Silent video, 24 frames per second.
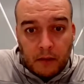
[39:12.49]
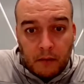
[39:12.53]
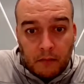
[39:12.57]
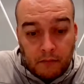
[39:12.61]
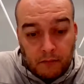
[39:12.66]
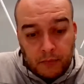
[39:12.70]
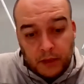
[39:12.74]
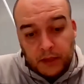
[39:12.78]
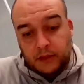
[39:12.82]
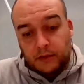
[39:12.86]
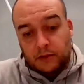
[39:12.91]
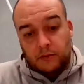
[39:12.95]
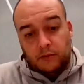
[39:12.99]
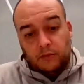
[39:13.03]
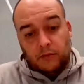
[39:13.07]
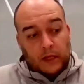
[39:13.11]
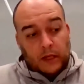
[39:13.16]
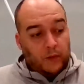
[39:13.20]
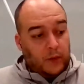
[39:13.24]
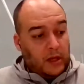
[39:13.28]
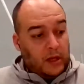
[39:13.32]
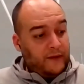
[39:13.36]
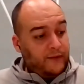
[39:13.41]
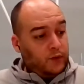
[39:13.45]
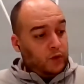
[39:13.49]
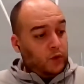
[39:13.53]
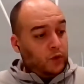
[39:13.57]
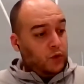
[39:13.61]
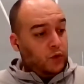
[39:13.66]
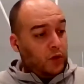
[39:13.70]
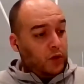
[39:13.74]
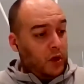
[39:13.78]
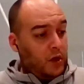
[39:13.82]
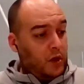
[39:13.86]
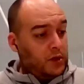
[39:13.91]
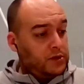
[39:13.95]
But then we have to
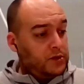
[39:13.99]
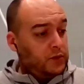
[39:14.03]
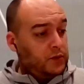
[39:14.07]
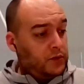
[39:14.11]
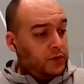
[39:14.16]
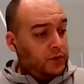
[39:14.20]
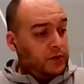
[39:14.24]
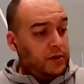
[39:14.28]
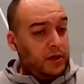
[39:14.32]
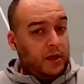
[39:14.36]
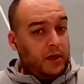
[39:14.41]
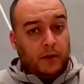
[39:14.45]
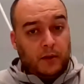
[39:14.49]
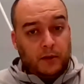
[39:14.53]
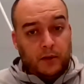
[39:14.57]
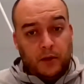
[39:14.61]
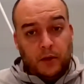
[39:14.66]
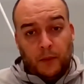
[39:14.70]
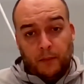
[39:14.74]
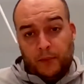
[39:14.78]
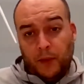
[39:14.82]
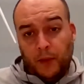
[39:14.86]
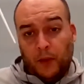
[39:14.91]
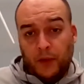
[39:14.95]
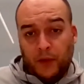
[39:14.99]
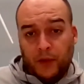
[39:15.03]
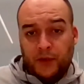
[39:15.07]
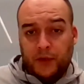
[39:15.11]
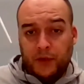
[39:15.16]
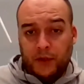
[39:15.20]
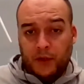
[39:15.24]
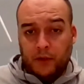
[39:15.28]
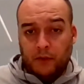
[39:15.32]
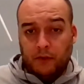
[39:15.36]
look also to the opponent,